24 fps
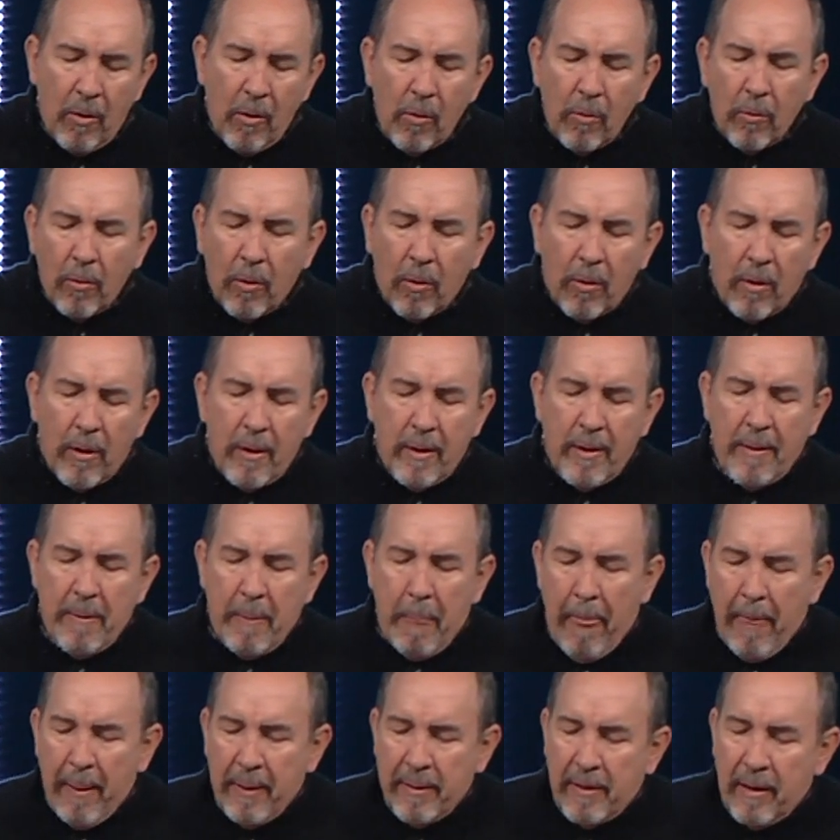O Lord,
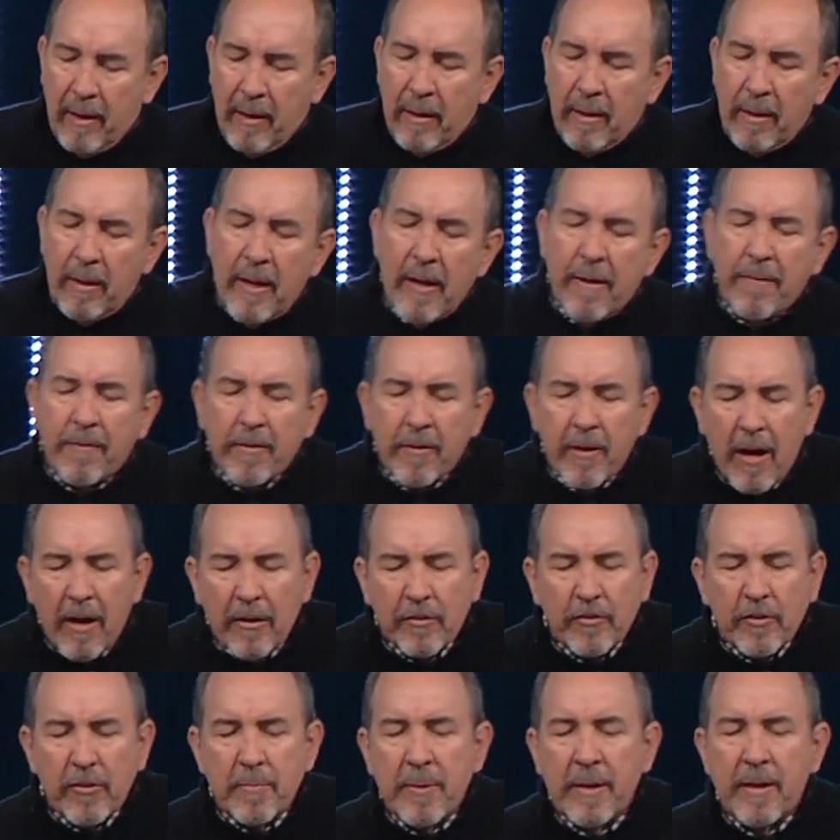deliver
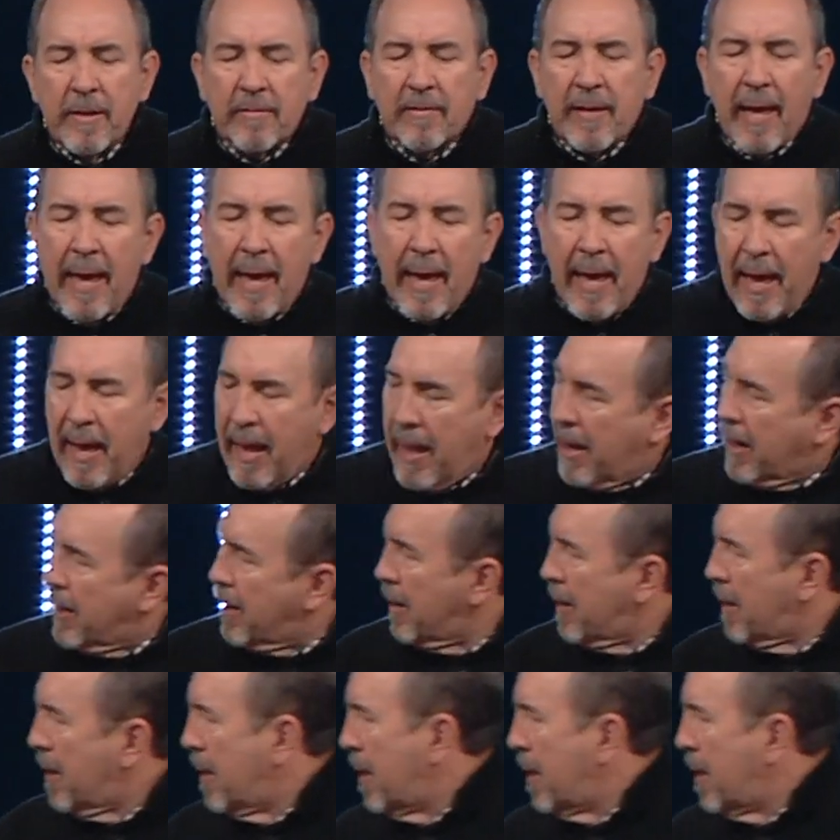us from his hand